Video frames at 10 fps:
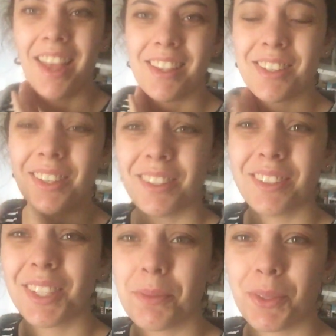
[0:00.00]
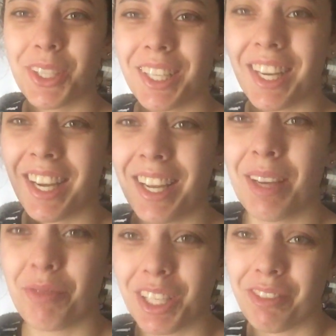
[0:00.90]
So, good morning. I
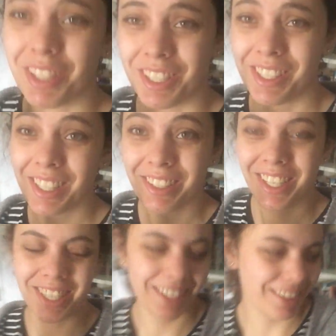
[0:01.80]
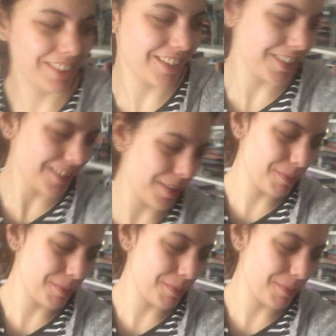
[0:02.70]
am really fucking sick right now, which is a